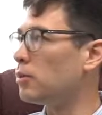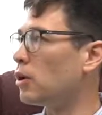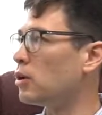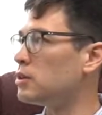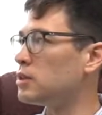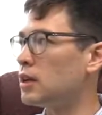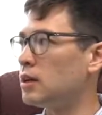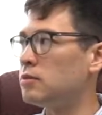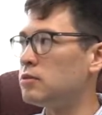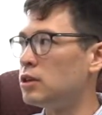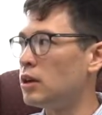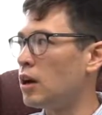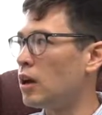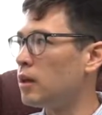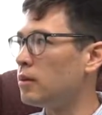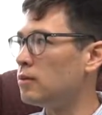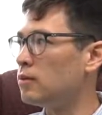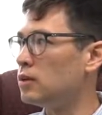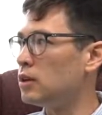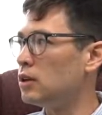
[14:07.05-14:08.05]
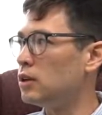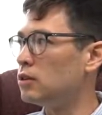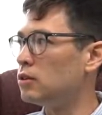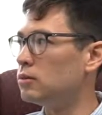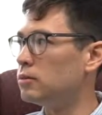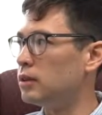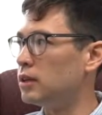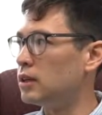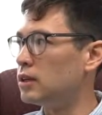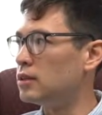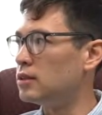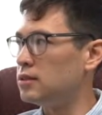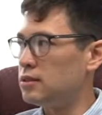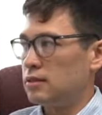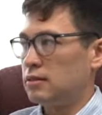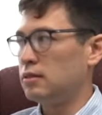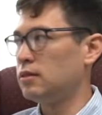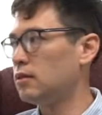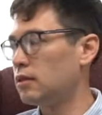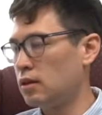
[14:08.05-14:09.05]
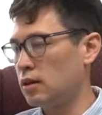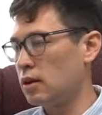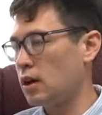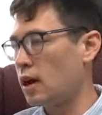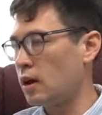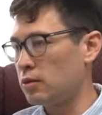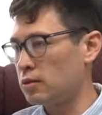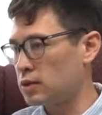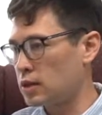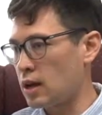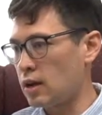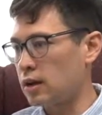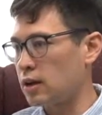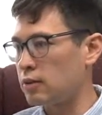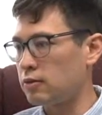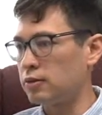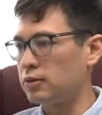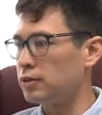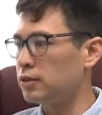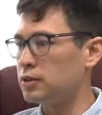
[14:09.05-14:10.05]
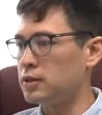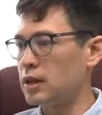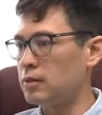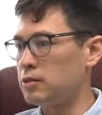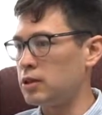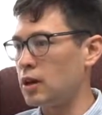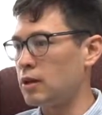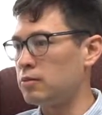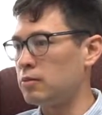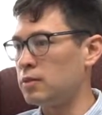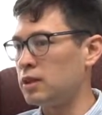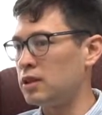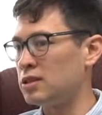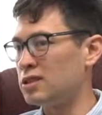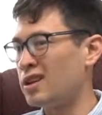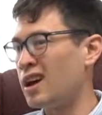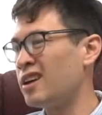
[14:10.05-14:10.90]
part-time job, because I was not going to have a full-time job in ministry.